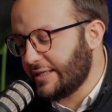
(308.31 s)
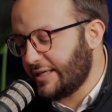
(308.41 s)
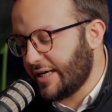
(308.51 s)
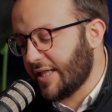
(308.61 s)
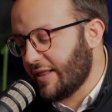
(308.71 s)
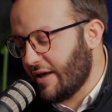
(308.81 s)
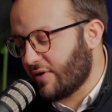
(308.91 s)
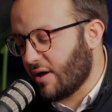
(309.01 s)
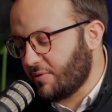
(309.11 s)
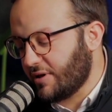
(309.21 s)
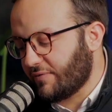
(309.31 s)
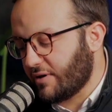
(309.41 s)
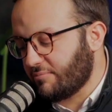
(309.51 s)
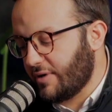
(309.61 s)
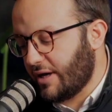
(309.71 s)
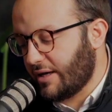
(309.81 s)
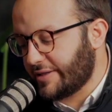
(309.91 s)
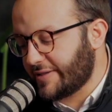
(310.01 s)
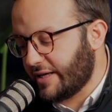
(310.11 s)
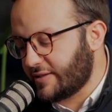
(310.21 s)
and then they have a couple different
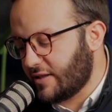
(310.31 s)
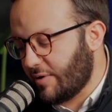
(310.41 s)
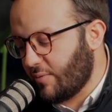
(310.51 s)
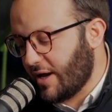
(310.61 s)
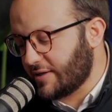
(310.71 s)
states in the Midwest.